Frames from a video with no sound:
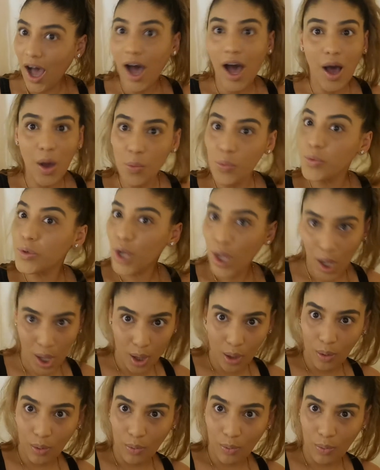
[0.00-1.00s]
Oh
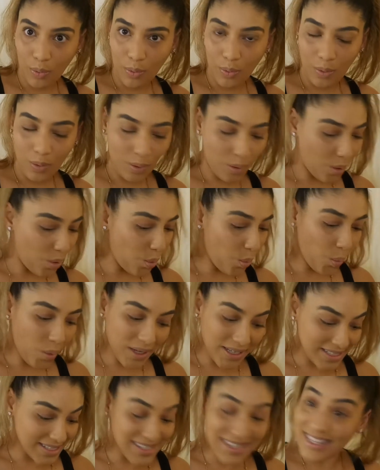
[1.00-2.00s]
no.
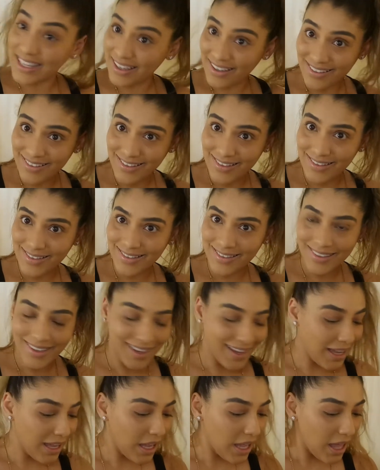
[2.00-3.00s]
What is this?
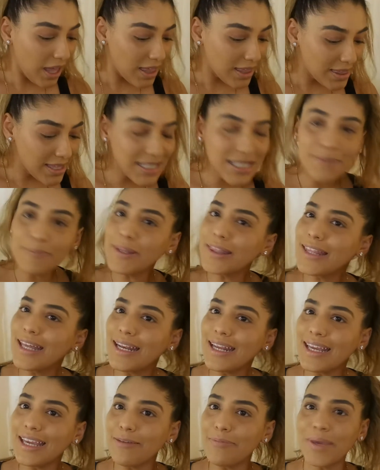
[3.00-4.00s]
This month they
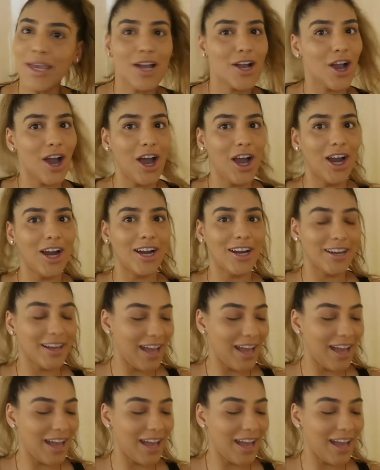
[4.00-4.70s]
didn't give me a card.